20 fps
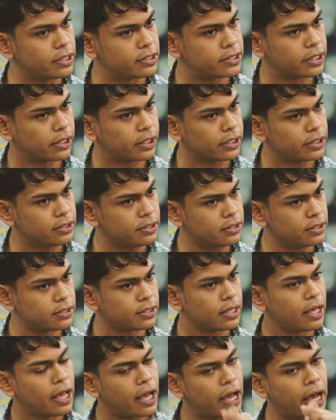eight
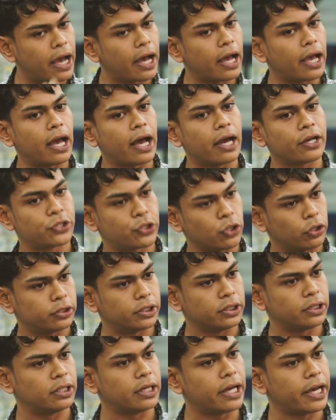seconds. I
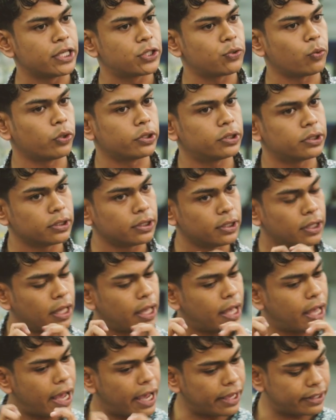shocked it in ice water.
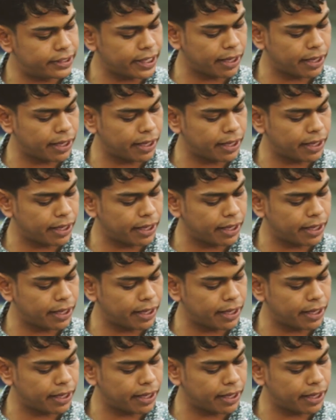I